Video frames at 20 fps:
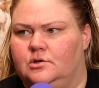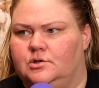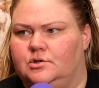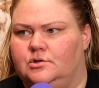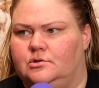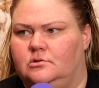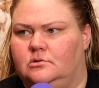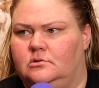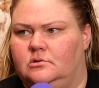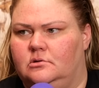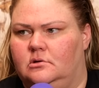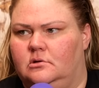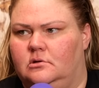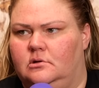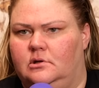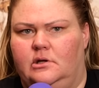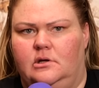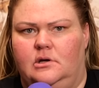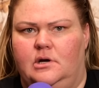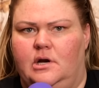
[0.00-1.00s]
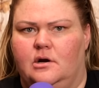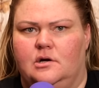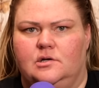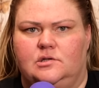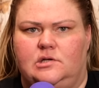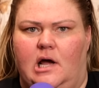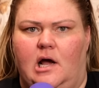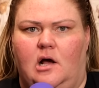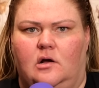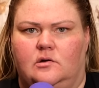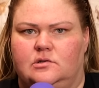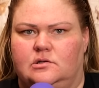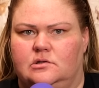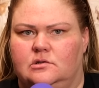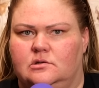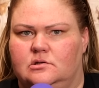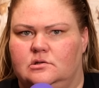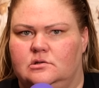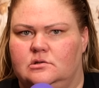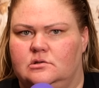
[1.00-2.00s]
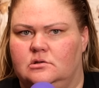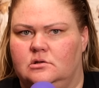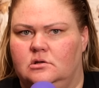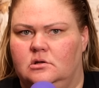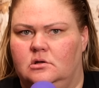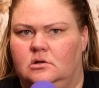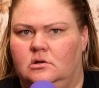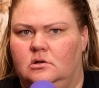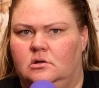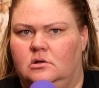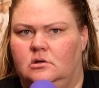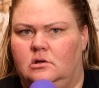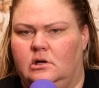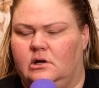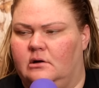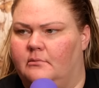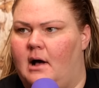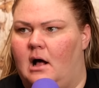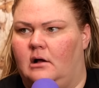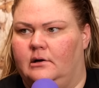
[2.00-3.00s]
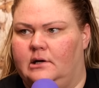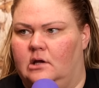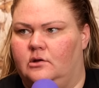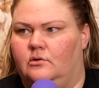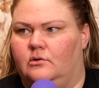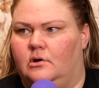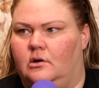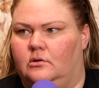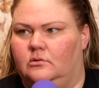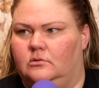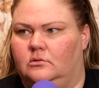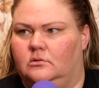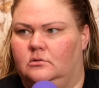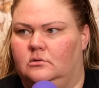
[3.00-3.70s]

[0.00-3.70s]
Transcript: there's the nearest house is a mile down the road.